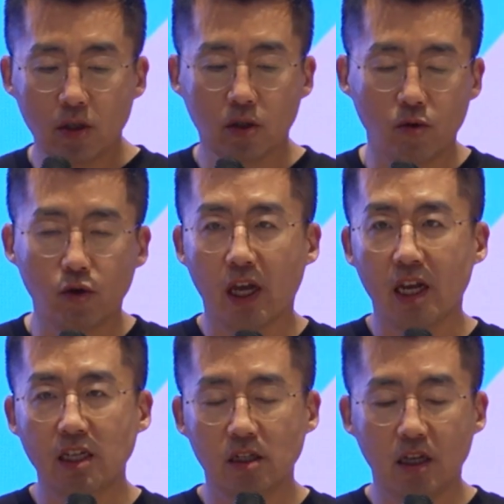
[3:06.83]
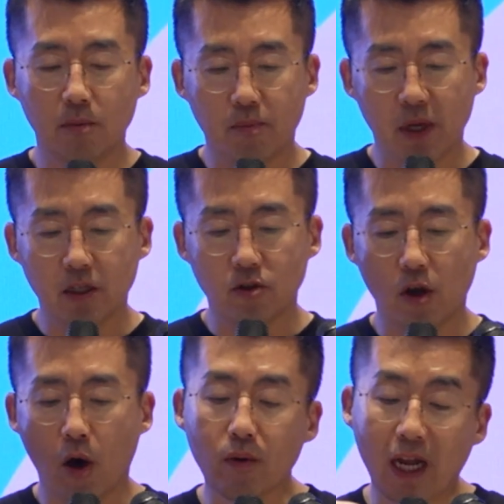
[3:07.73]
So you can easily build
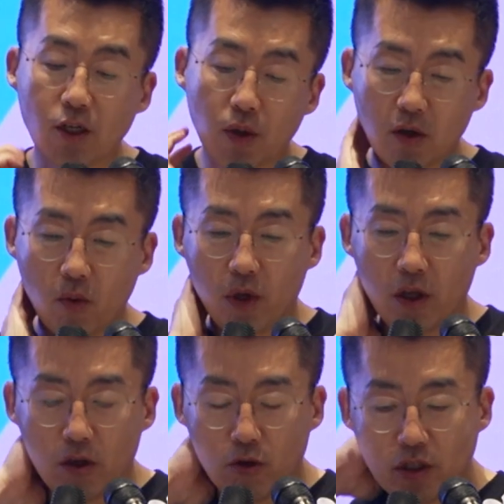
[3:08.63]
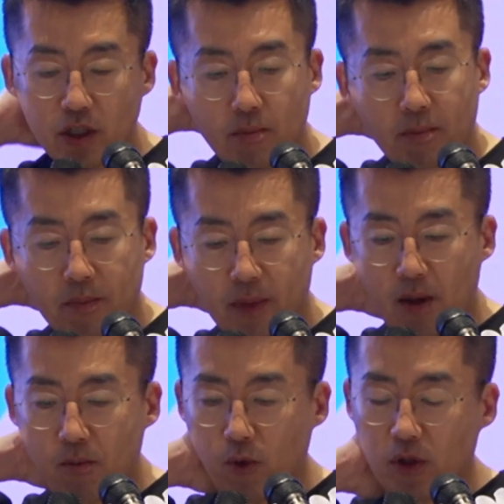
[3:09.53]
your own network using
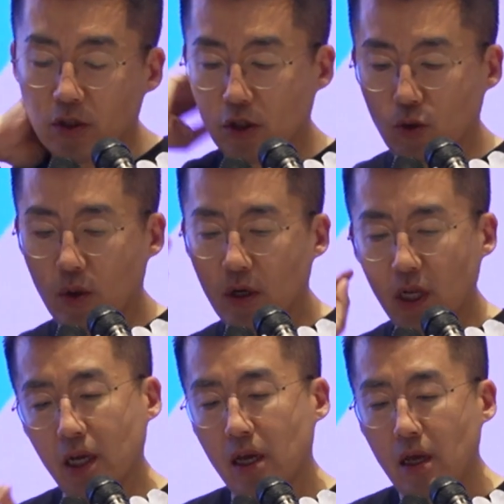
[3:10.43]
them with just one click.